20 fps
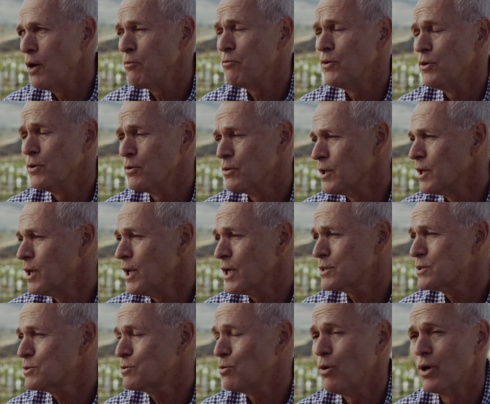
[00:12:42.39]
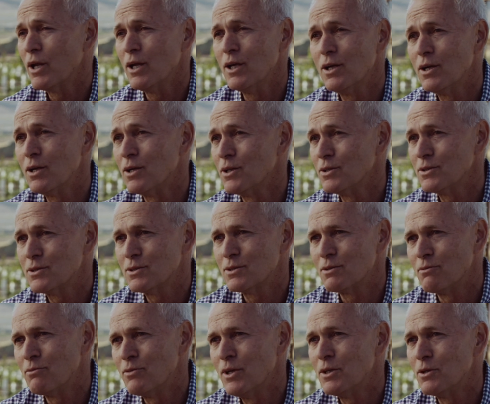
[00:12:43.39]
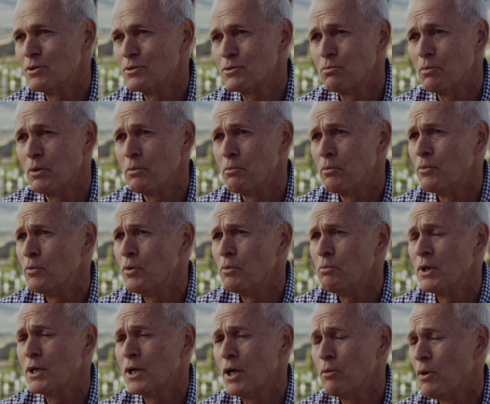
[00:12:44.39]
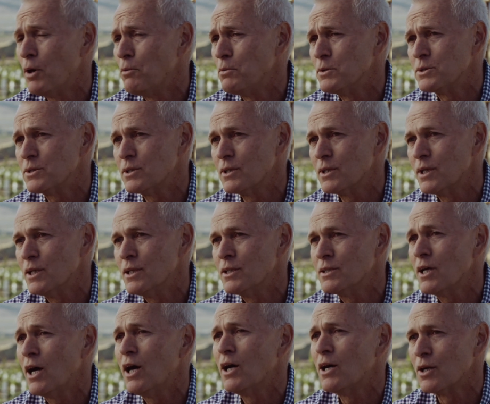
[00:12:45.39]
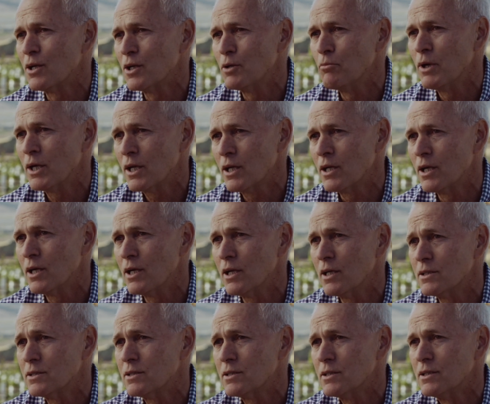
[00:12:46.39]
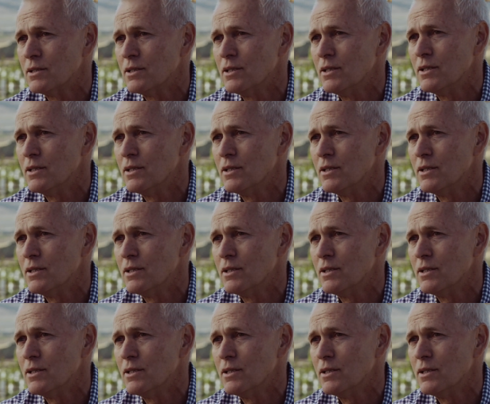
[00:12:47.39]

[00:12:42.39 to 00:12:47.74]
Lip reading: I view in the next 20 years, vineyards will become almost entirely mechanized.